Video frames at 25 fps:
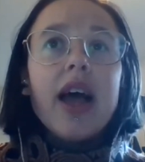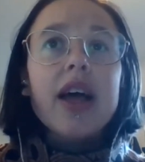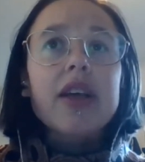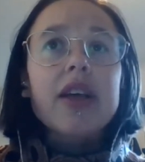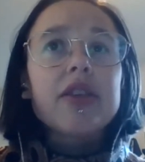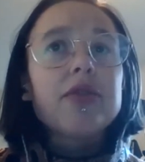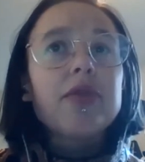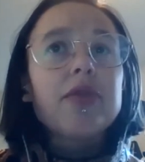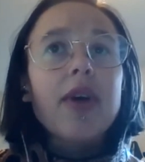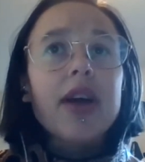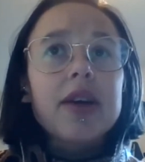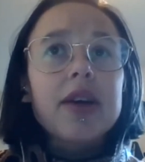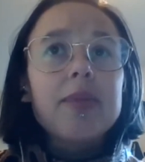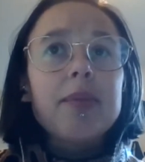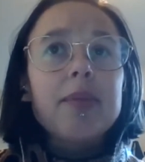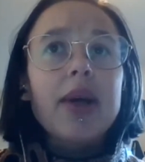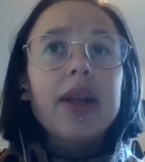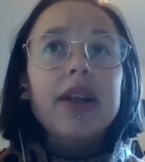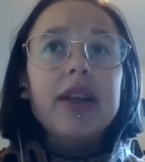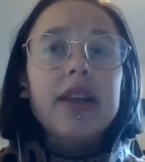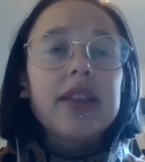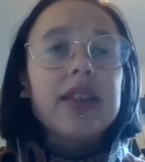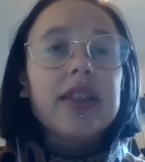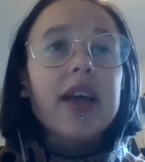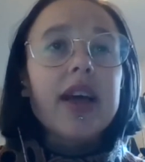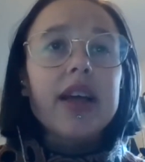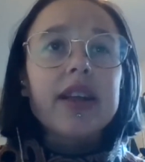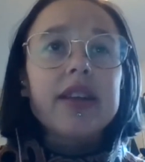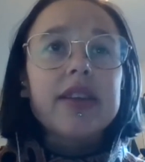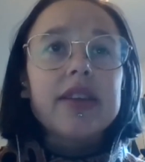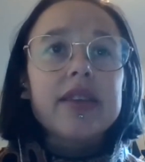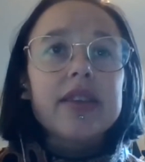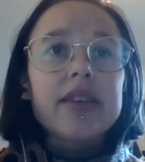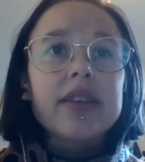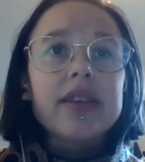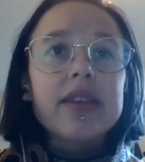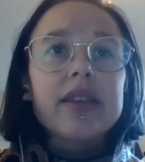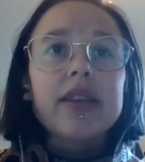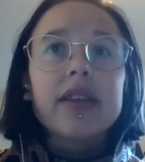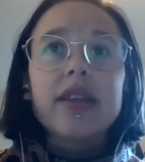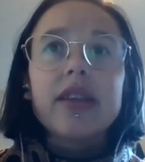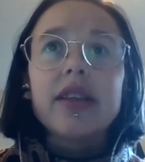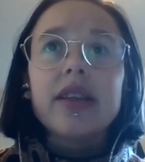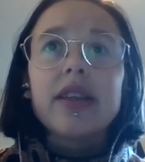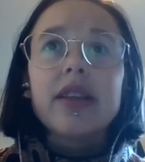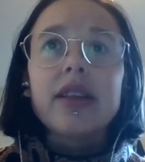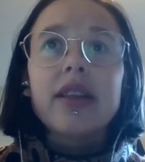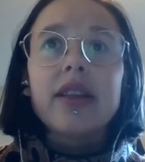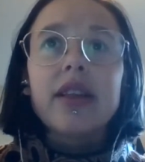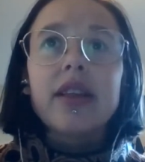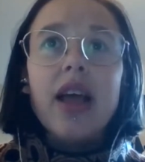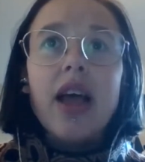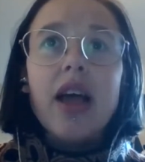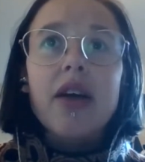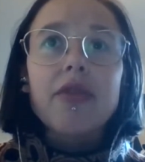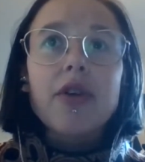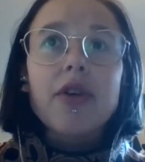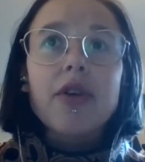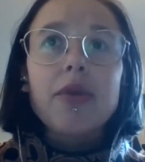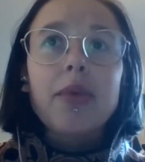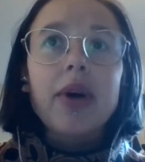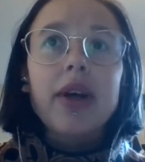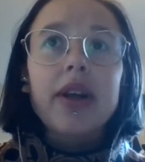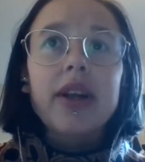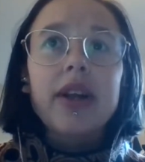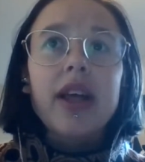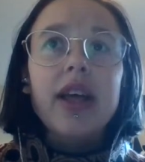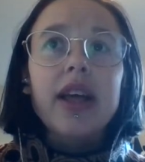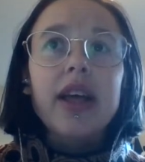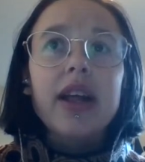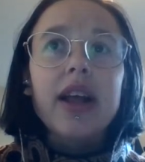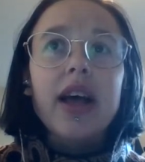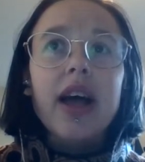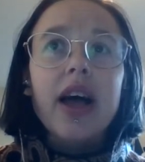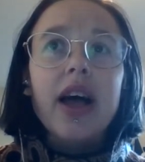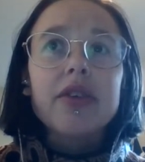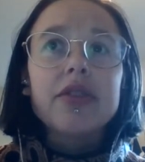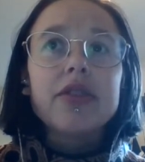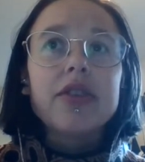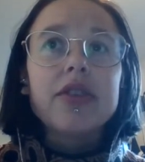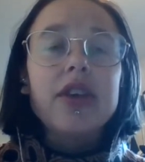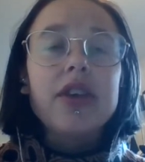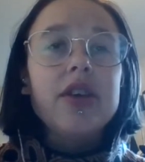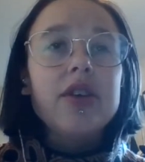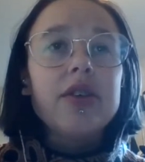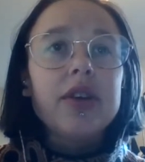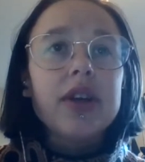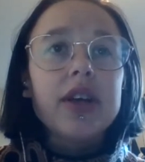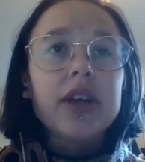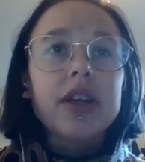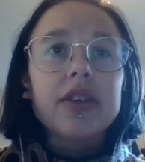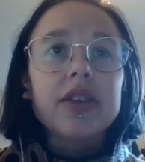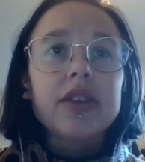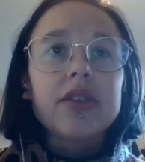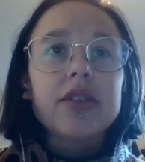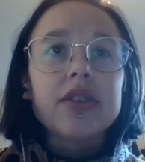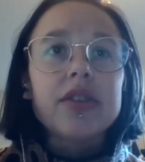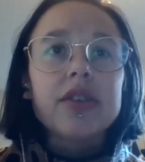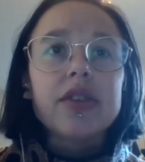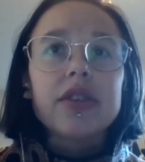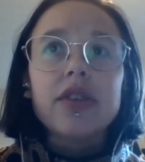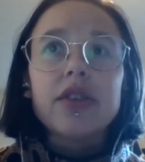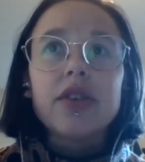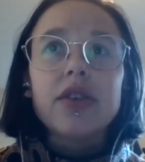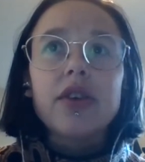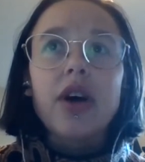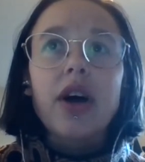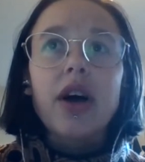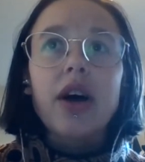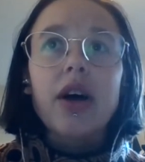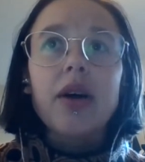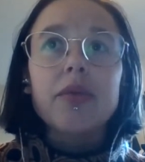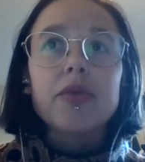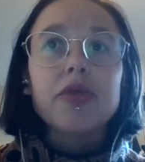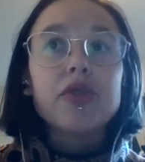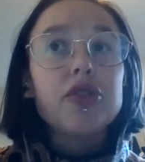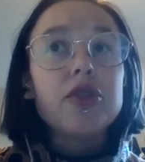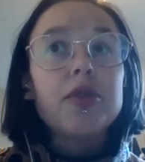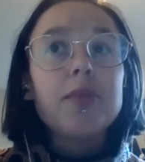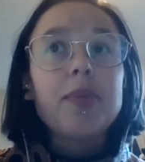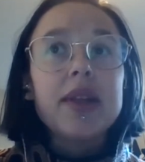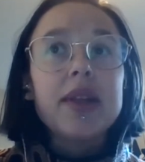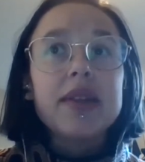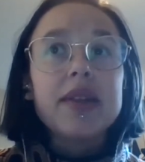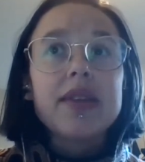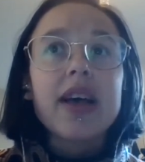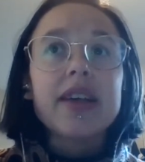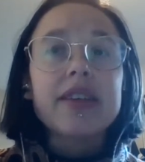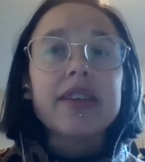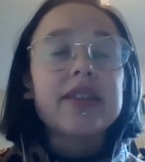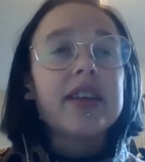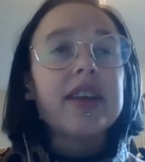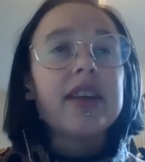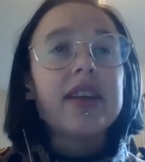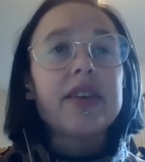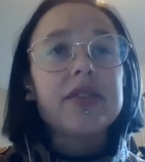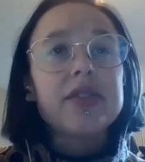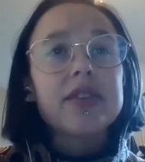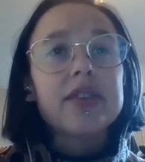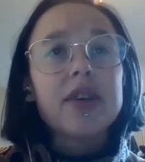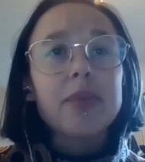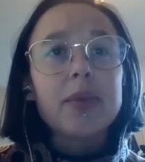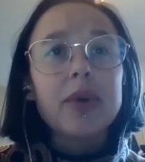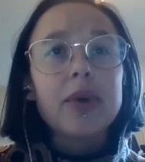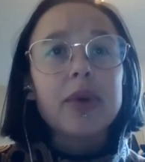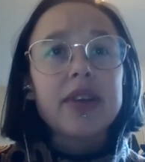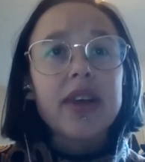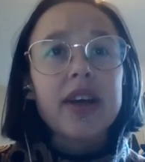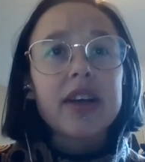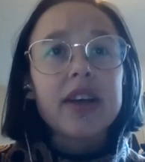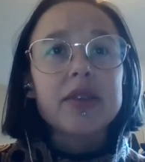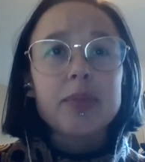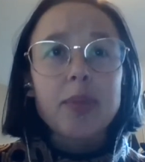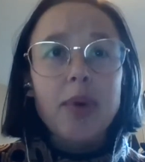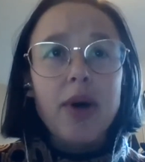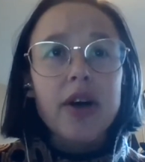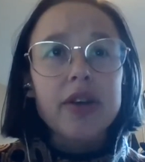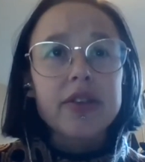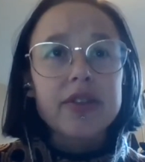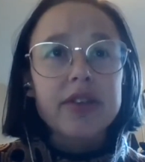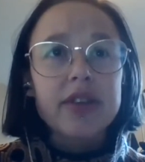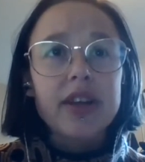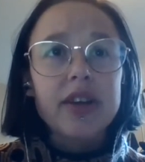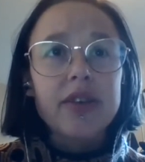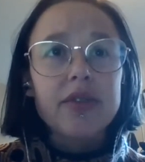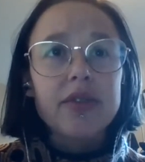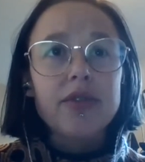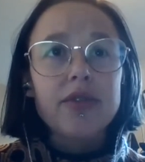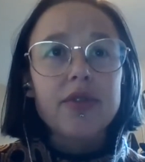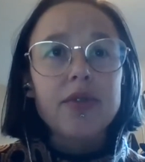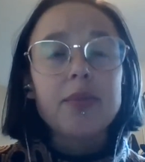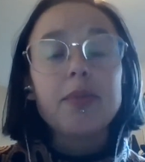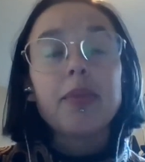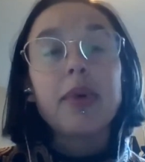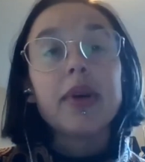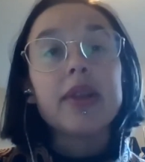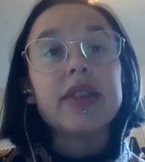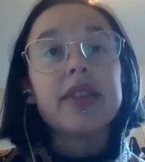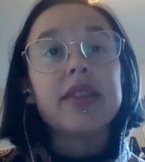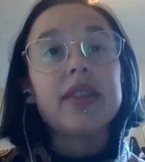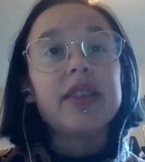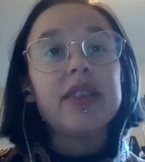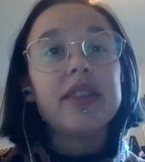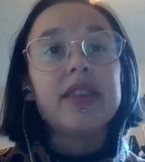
has recommended that everyone in a housing unit should be tested if someone tests positive. But